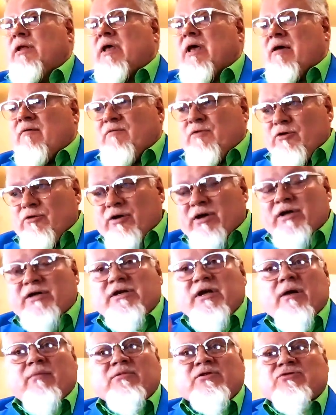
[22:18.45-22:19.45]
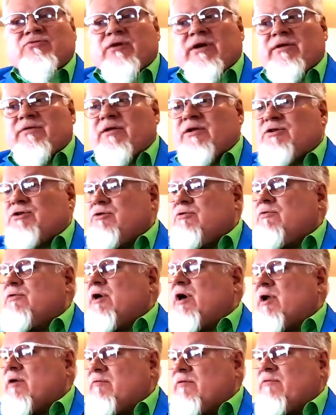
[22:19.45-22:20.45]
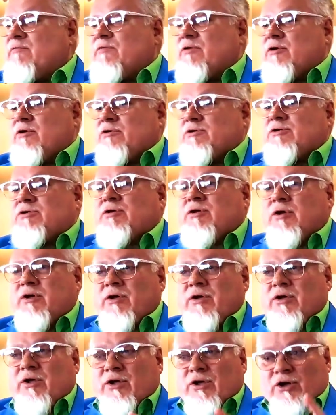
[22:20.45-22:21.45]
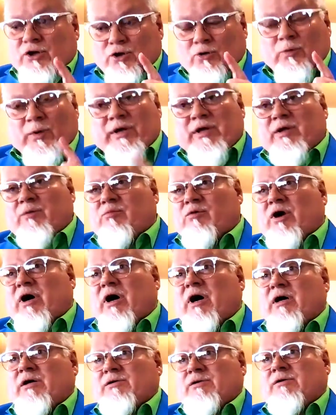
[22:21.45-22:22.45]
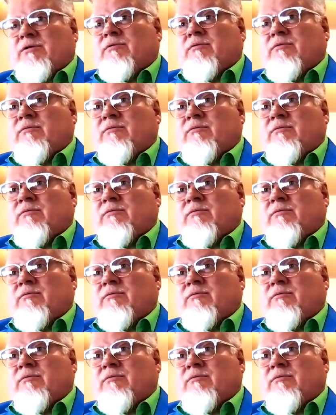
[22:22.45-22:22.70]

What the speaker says: If you can demonstrate that you thought of it first, you win the prize.